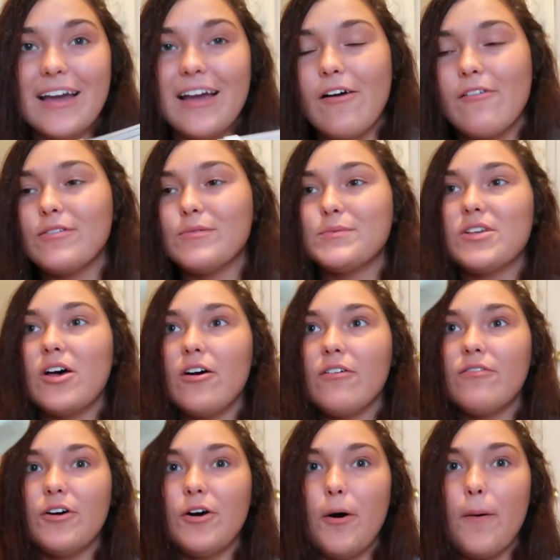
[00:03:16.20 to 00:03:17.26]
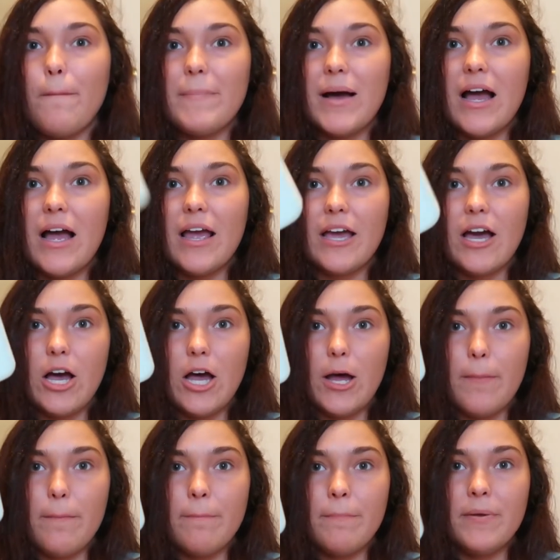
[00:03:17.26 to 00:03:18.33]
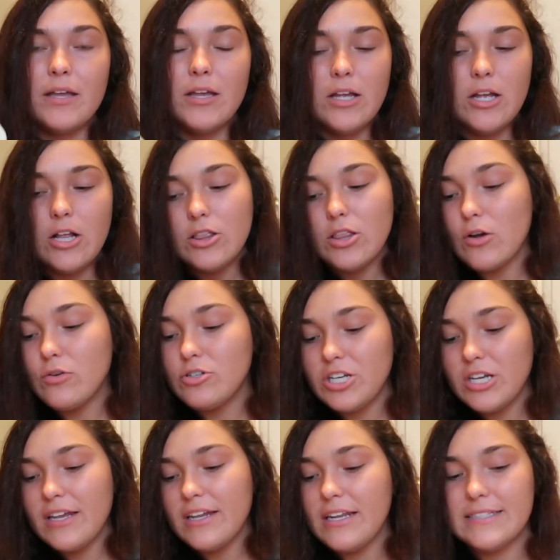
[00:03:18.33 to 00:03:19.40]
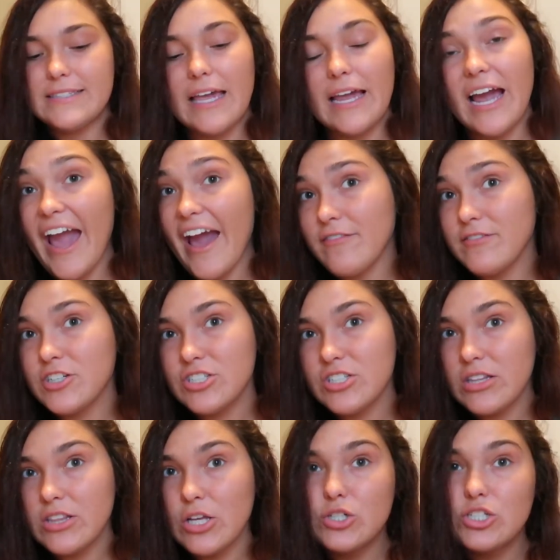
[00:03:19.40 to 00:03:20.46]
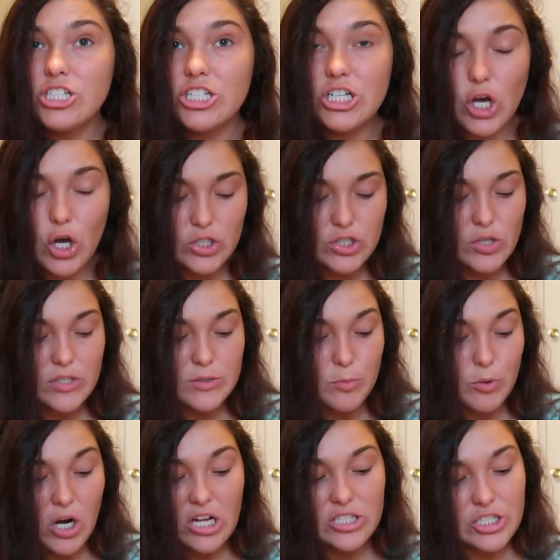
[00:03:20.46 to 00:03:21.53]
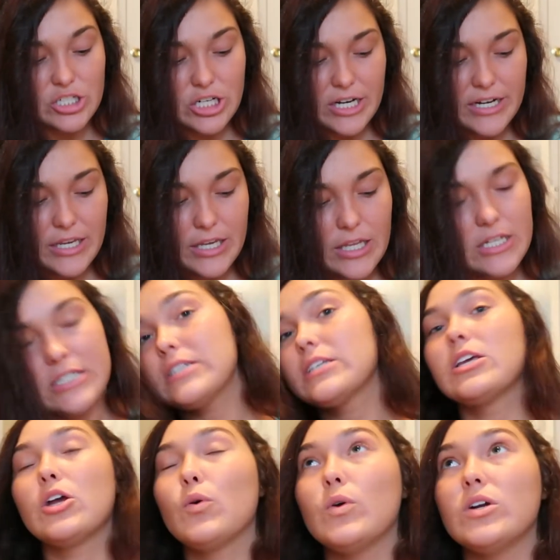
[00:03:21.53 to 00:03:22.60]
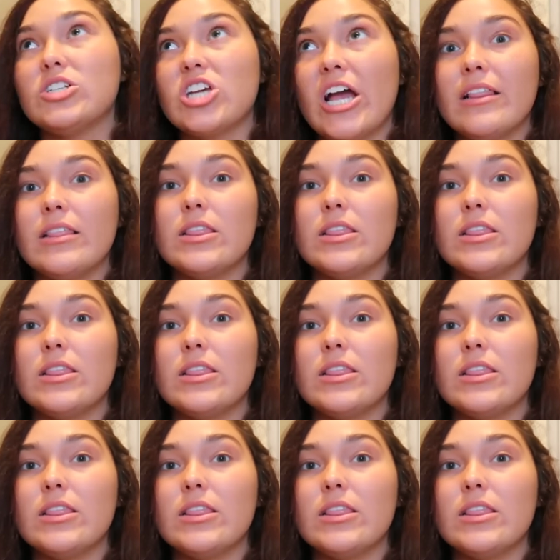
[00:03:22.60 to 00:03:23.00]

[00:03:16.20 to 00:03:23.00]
I got from Zoffle my lotion. It's like after sun lotion. It also has bronzer in it, which I